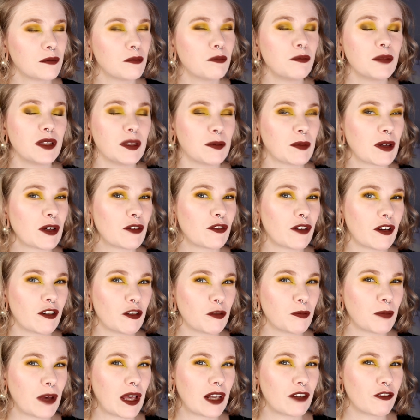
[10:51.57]
be my
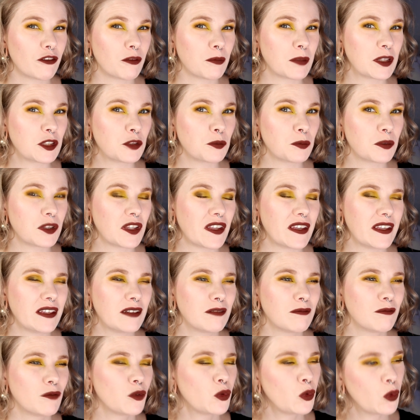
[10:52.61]
favorite palette from Ace Beaute
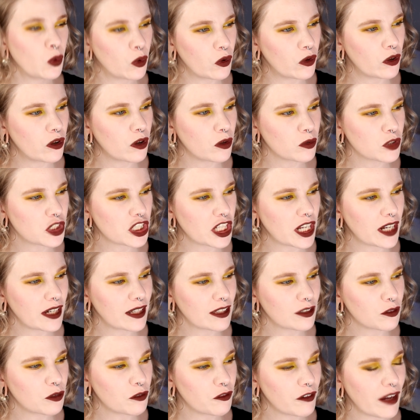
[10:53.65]
or
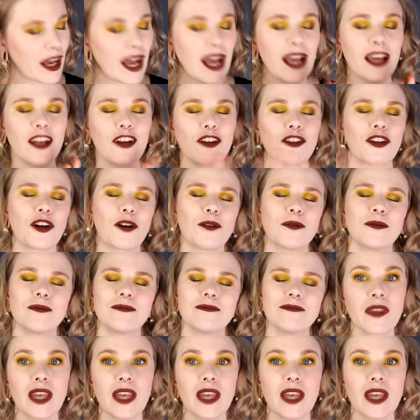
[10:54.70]
Oceanic or I don't know.